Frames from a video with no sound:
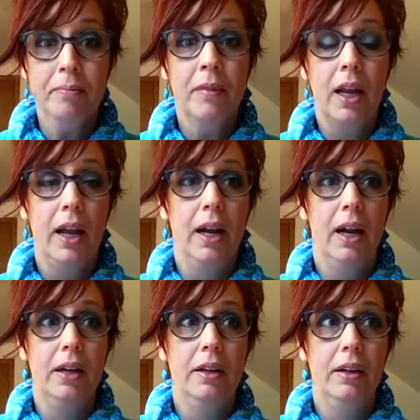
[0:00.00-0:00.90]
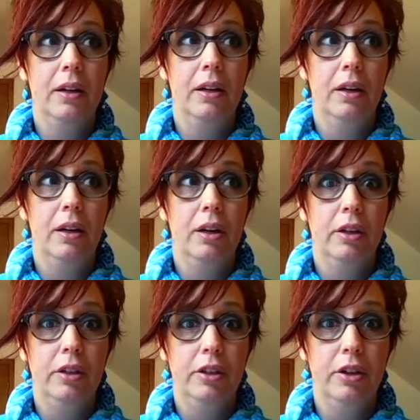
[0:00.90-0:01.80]
And
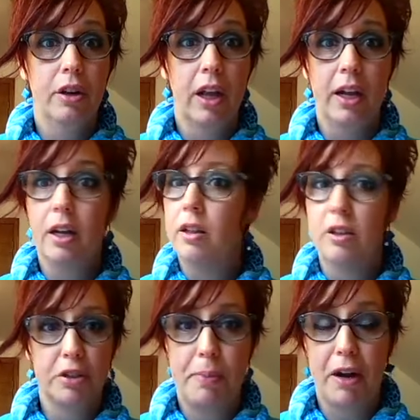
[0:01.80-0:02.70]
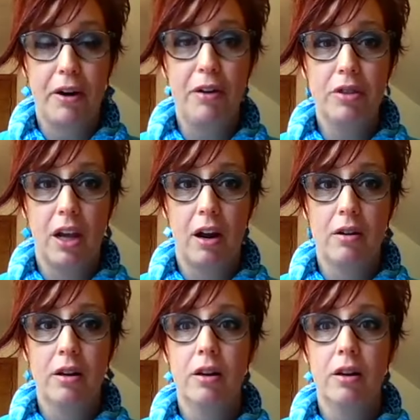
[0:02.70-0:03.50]
you're like, there's better out there.